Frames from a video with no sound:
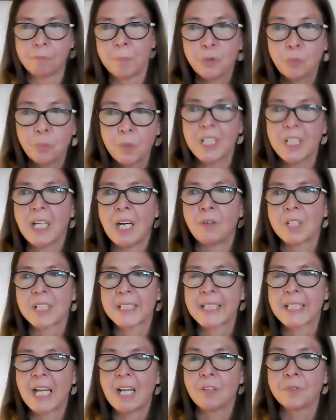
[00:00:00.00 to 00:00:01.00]
between
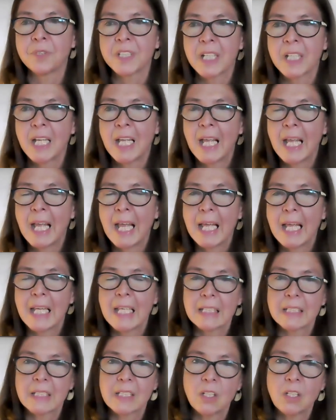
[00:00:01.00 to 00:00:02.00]
ourselves.
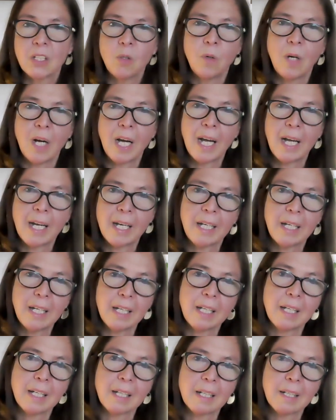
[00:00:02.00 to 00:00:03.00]
So
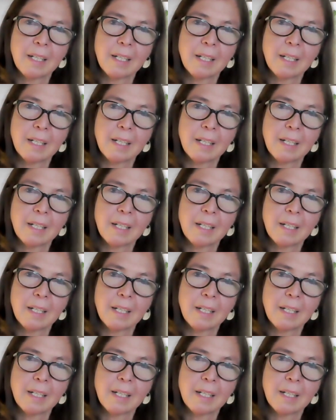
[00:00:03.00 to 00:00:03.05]
I,